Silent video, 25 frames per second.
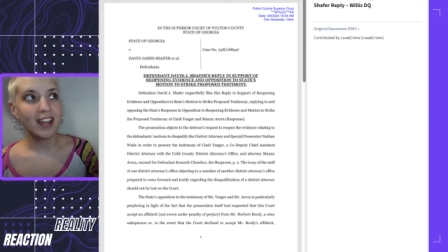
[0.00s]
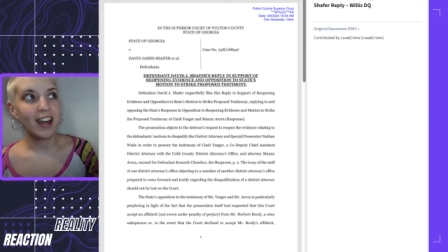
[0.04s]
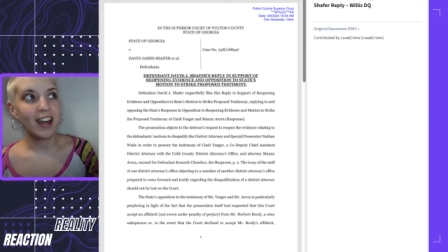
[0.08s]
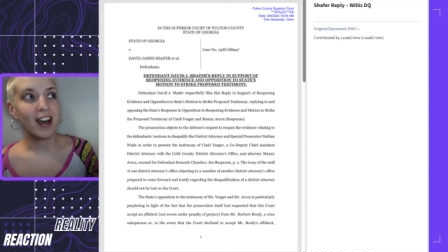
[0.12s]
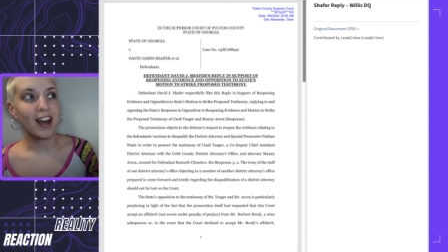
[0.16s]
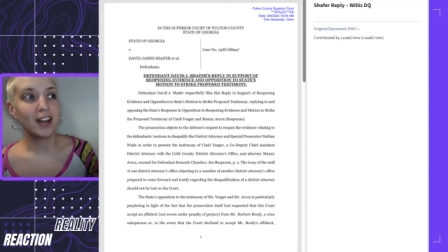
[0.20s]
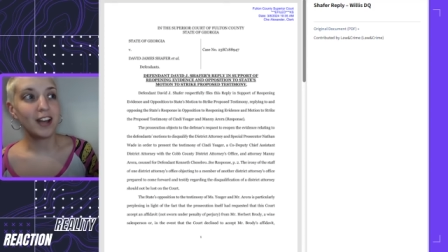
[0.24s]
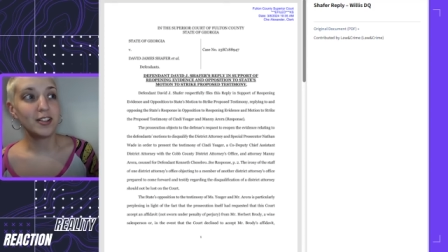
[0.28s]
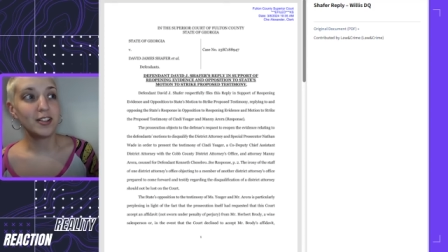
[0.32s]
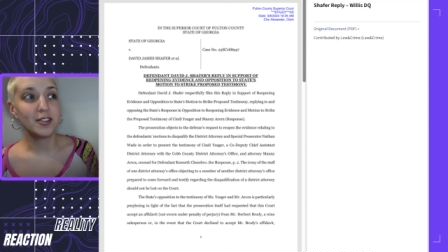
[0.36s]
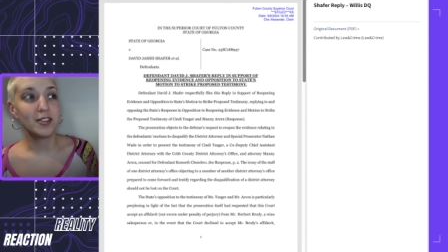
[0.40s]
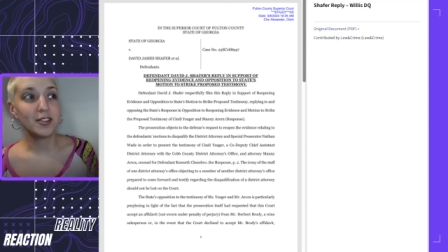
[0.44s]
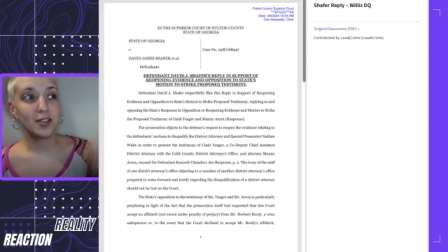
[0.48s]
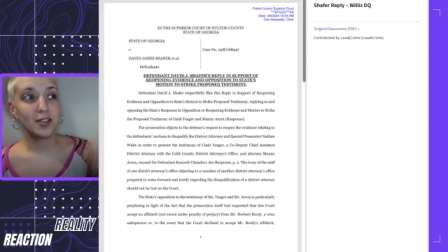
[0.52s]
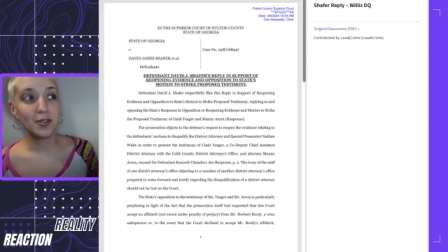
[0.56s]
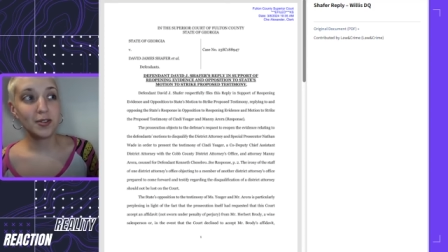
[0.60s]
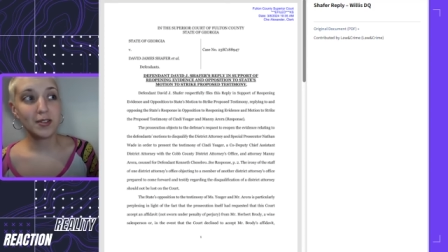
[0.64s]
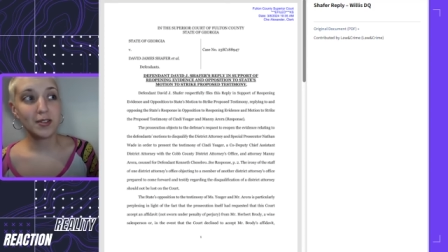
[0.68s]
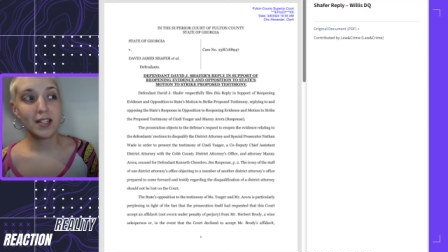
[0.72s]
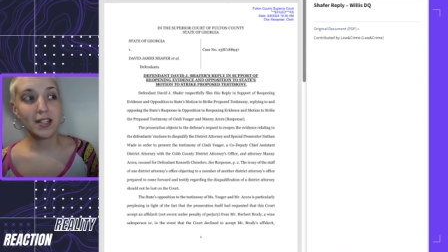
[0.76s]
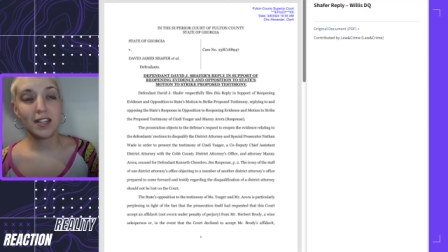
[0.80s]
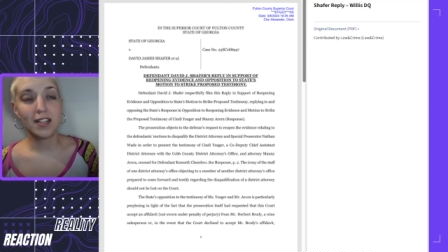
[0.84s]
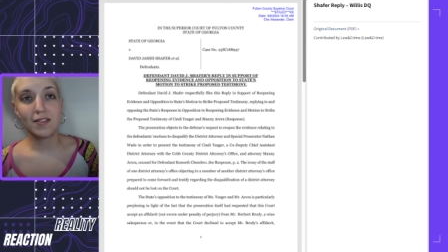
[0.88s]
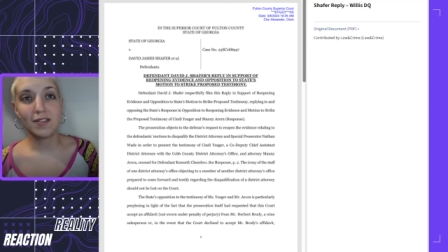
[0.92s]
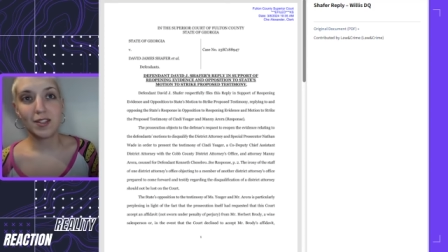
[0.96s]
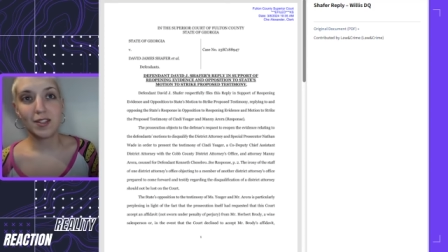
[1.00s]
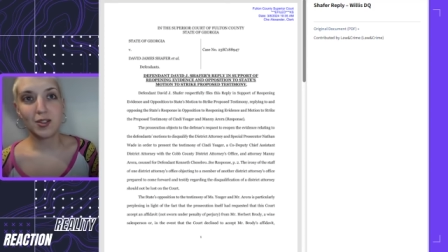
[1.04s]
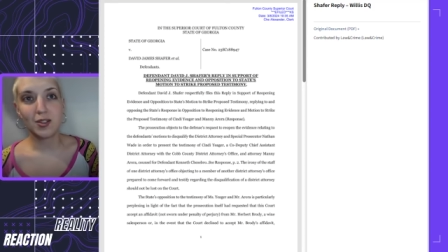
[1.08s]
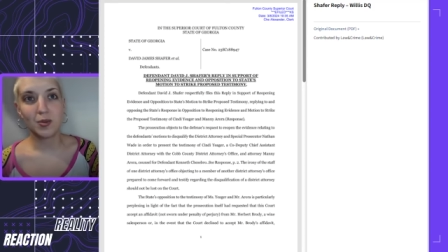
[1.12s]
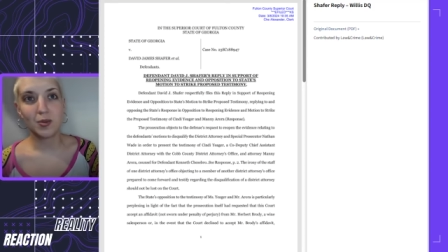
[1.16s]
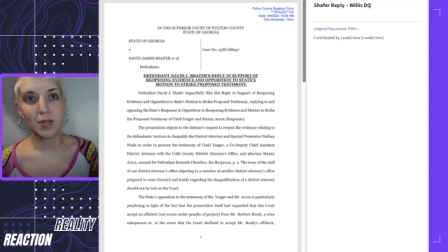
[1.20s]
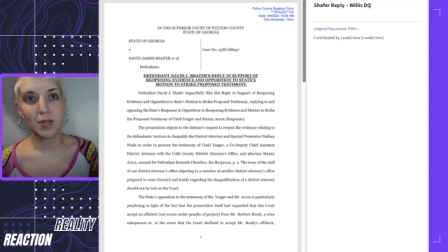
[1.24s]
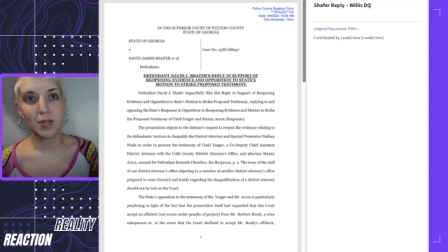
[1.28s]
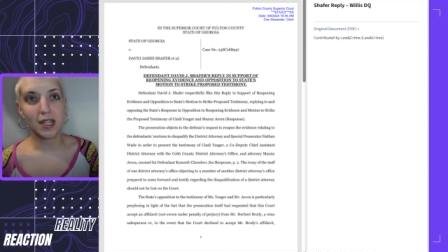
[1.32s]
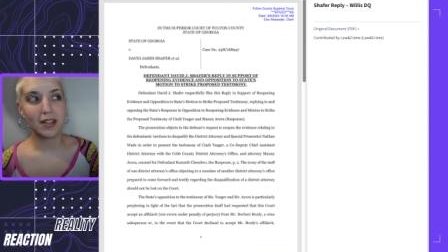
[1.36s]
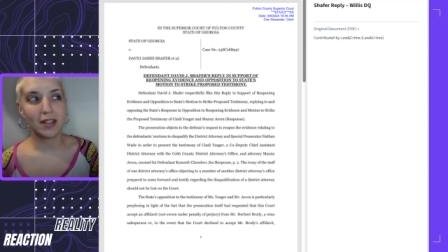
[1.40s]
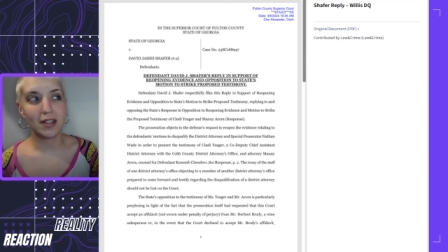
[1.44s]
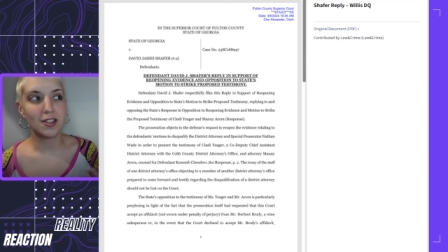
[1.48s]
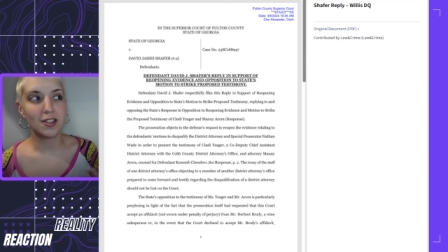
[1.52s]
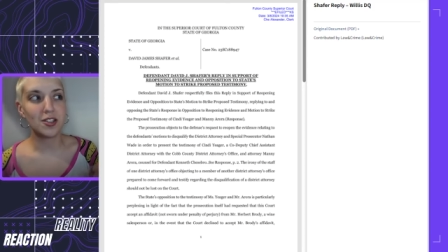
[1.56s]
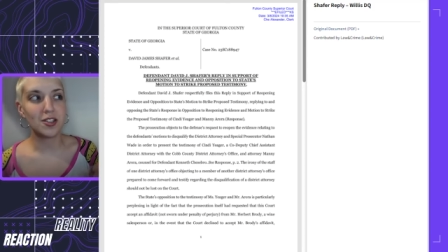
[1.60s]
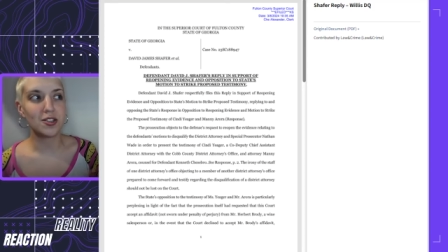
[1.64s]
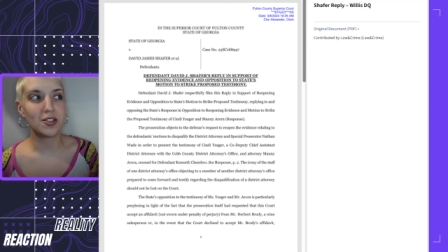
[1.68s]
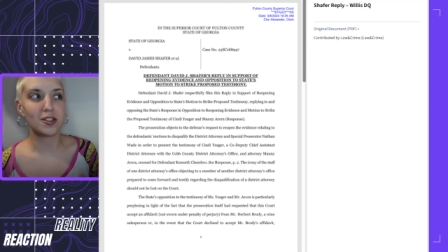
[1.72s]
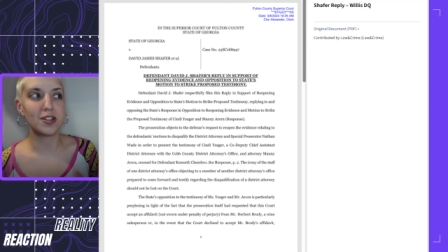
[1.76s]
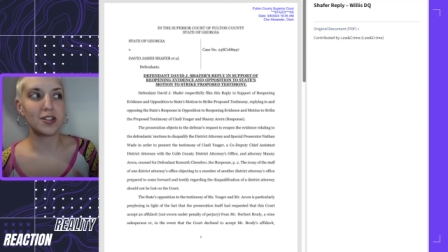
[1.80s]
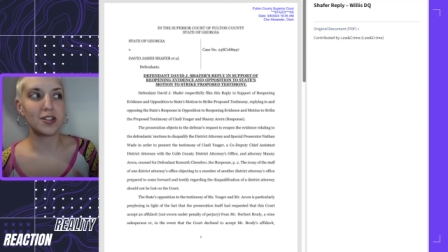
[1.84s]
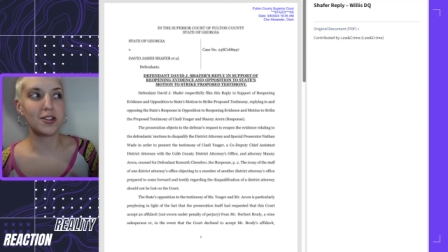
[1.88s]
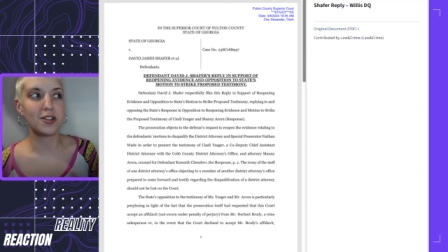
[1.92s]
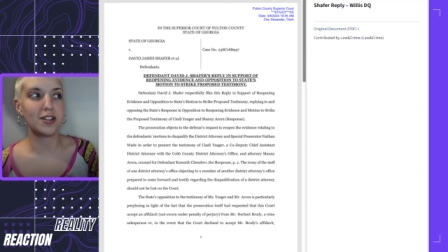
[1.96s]
On Tuesday of this week, the
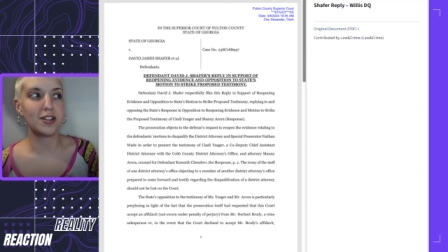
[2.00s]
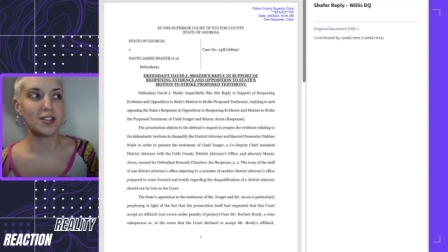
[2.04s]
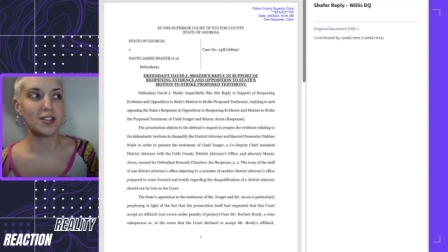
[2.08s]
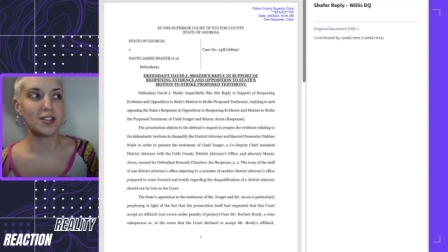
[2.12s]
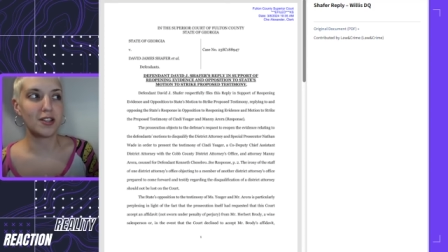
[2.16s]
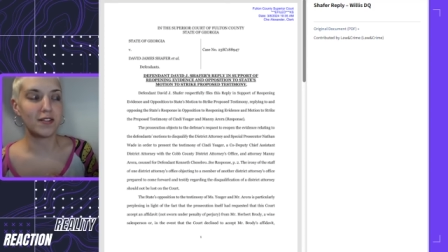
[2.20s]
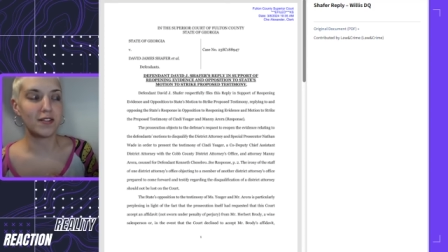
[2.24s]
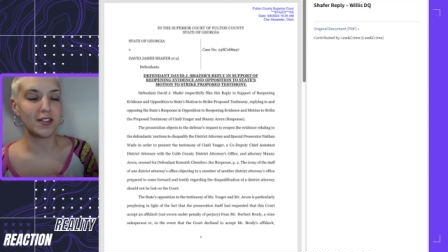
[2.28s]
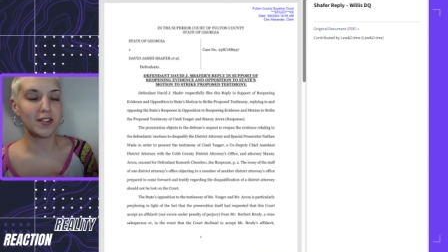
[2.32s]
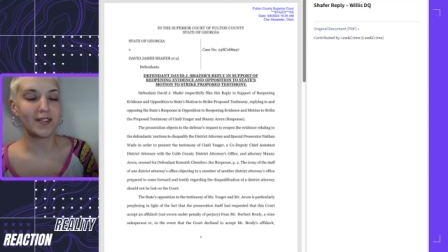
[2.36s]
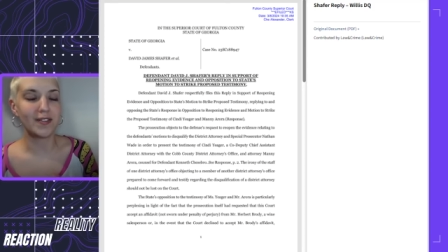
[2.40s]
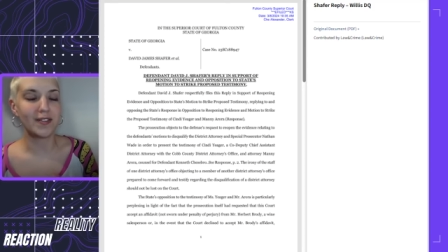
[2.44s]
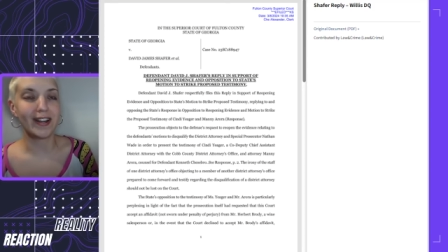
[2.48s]
district attorney's office